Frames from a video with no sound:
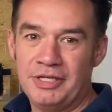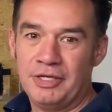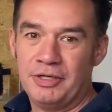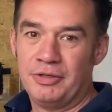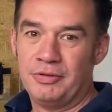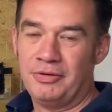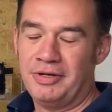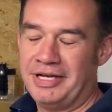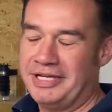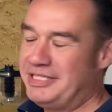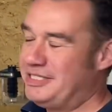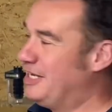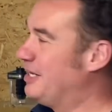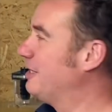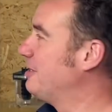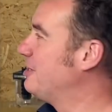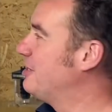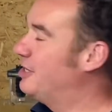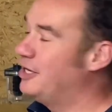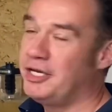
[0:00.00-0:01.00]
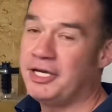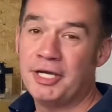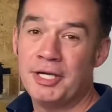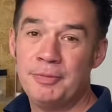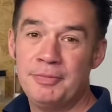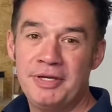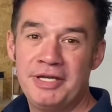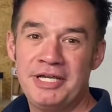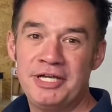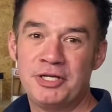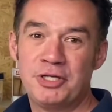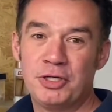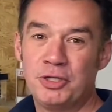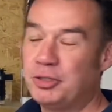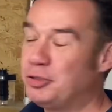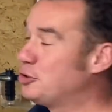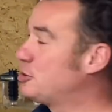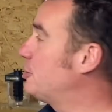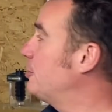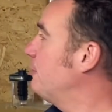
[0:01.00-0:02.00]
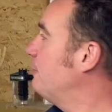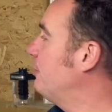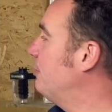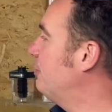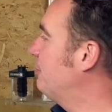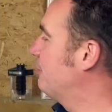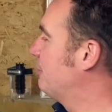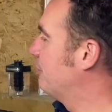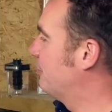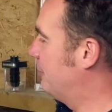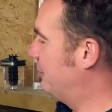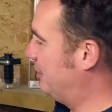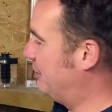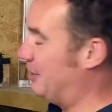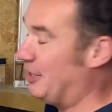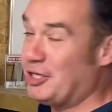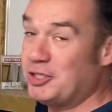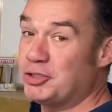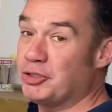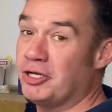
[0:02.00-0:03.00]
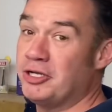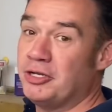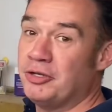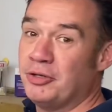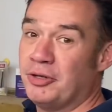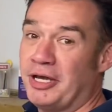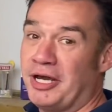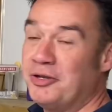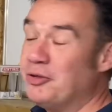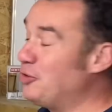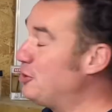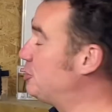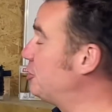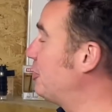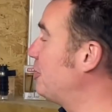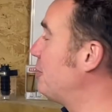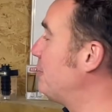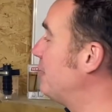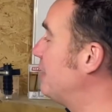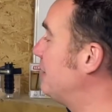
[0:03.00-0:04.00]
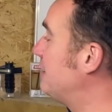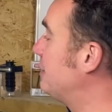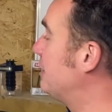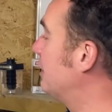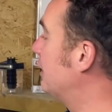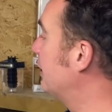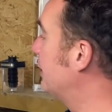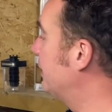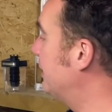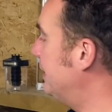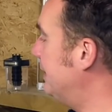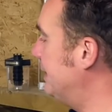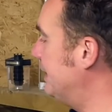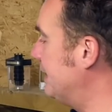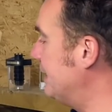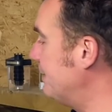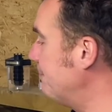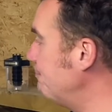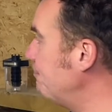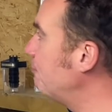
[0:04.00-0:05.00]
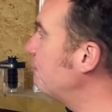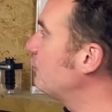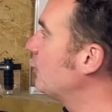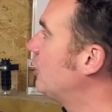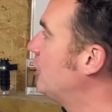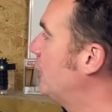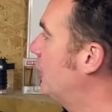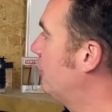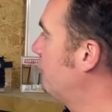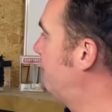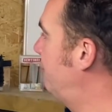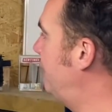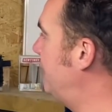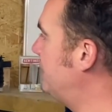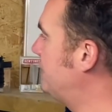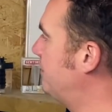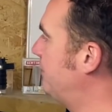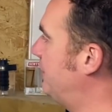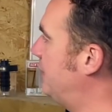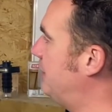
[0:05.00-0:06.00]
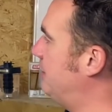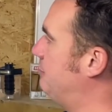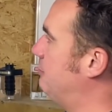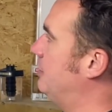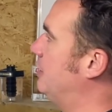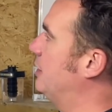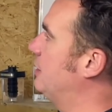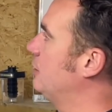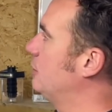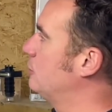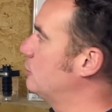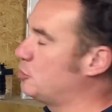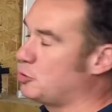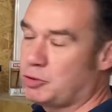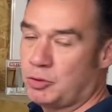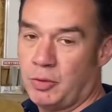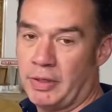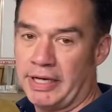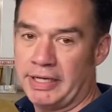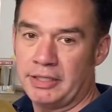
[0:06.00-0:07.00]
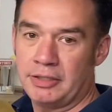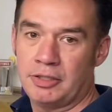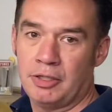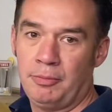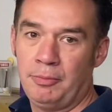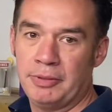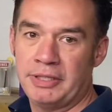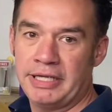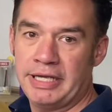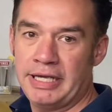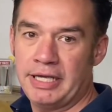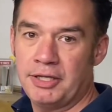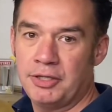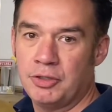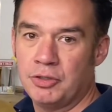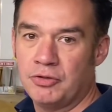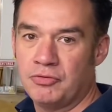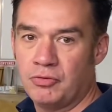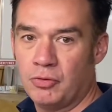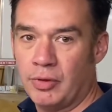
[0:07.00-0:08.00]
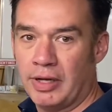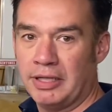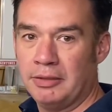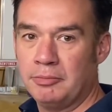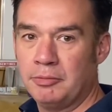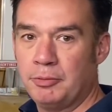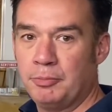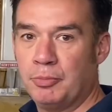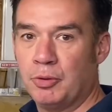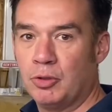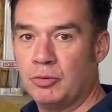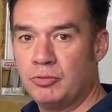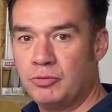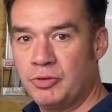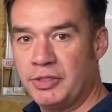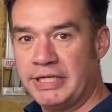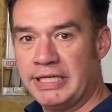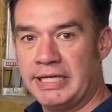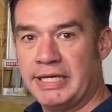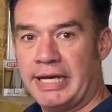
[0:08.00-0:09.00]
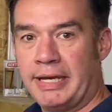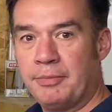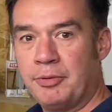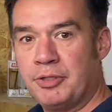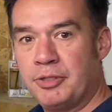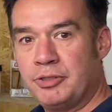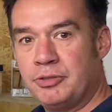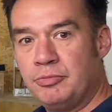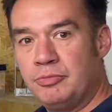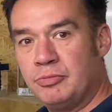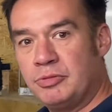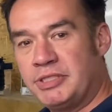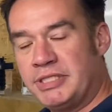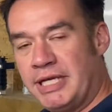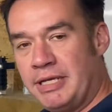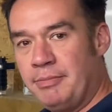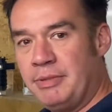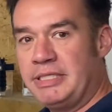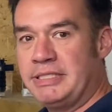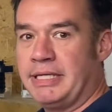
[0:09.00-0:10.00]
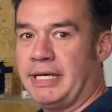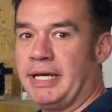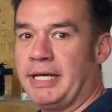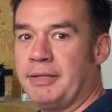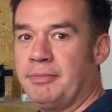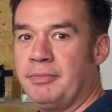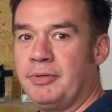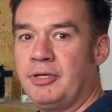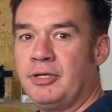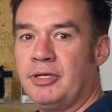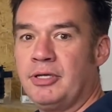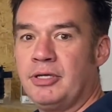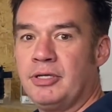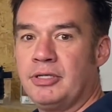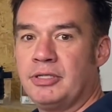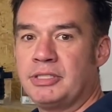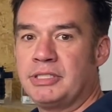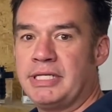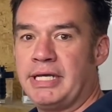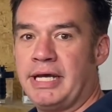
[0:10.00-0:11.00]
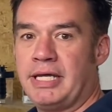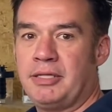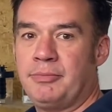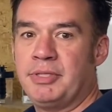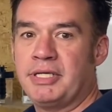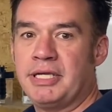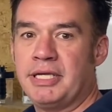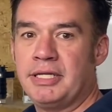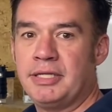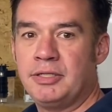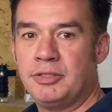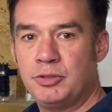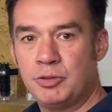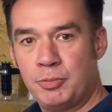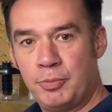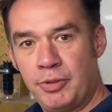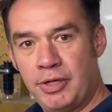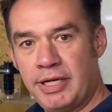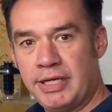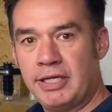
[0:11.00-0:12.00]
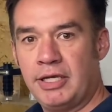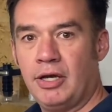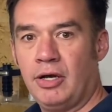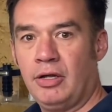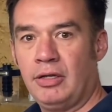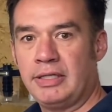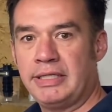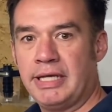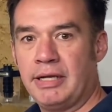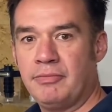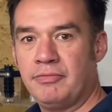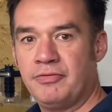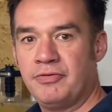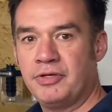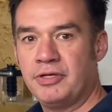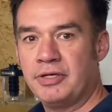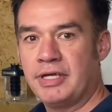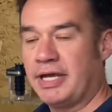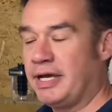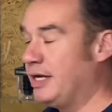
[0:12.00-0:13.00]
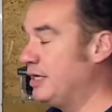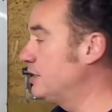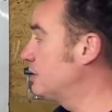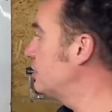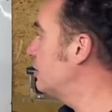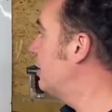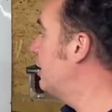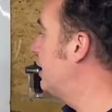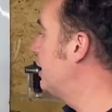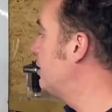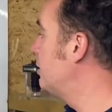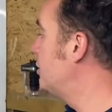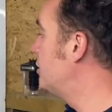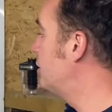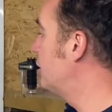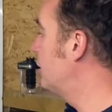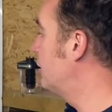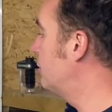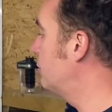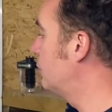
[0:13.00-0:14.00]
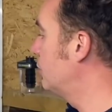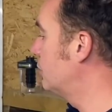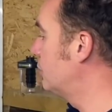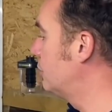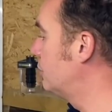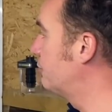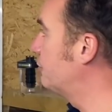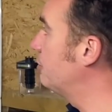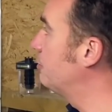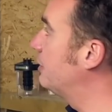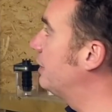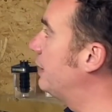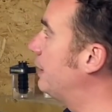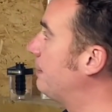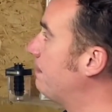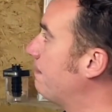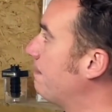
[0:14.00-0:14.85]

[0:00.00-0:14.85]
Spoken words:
Right, Alan, here goes. Another drawing I made earlier. On face of it, it looks quite complicated and overwhelmed, but really, I'm going to take my time, start at the beginning, just break it all down for you guys, and we'll go from there.